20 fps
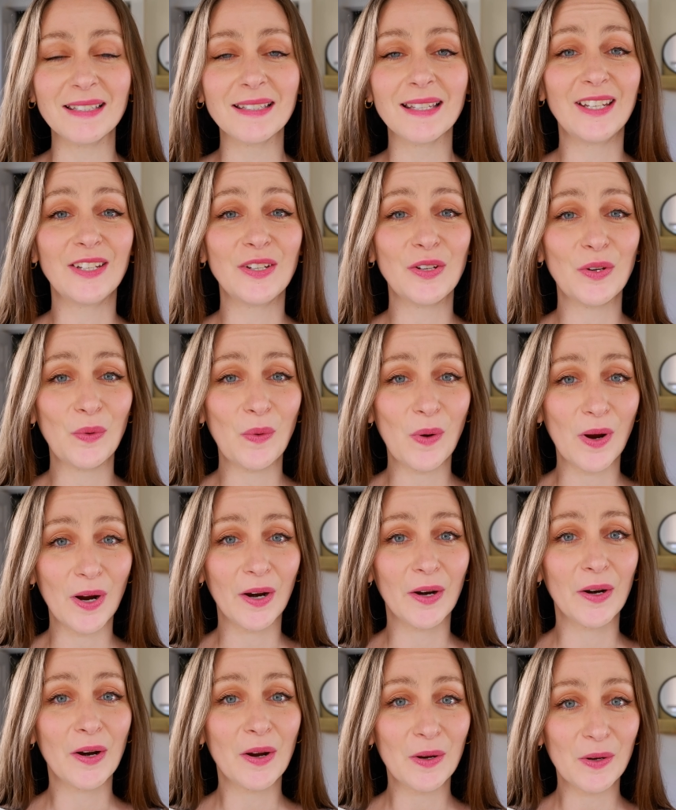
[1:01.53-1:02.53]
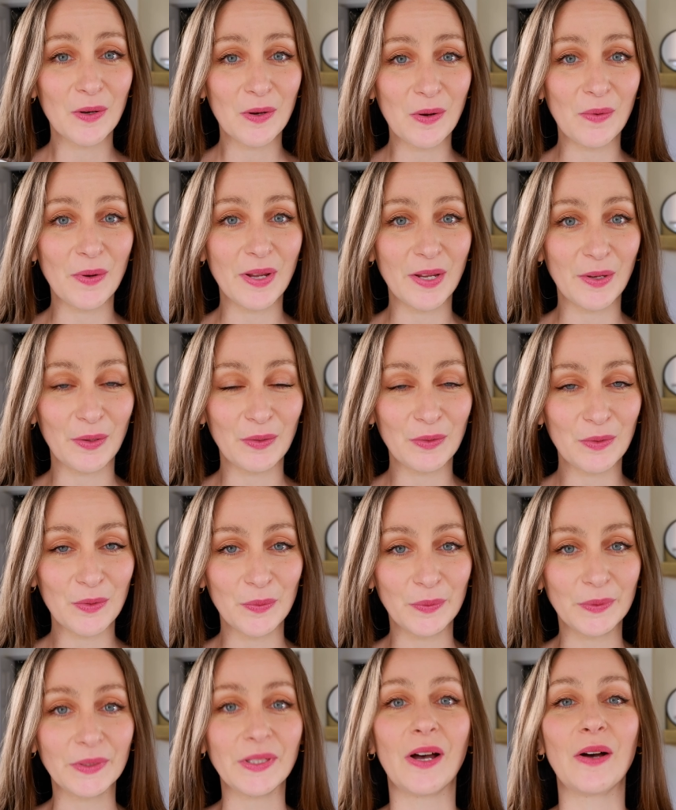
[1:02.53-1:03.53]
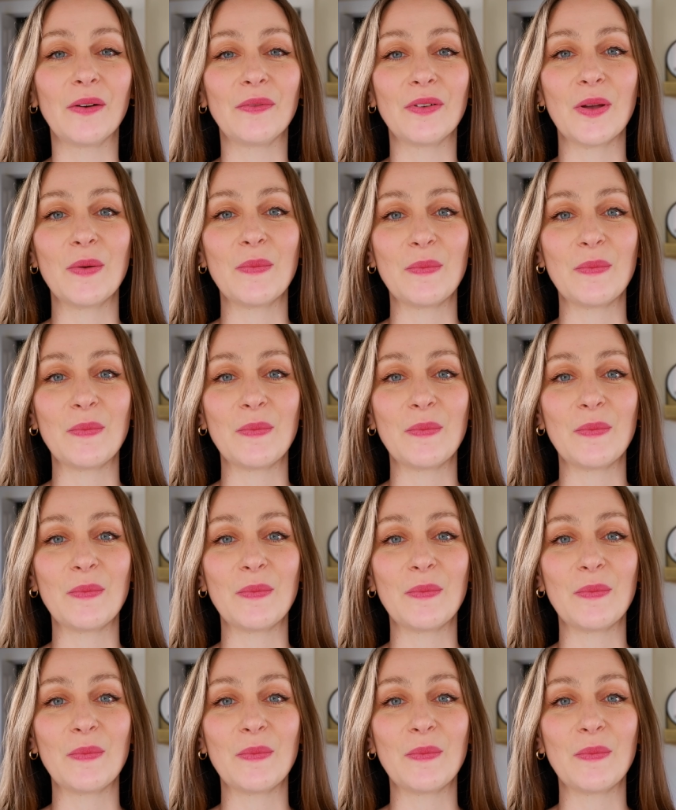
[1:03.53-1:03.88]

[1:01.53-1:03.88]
then you are going to love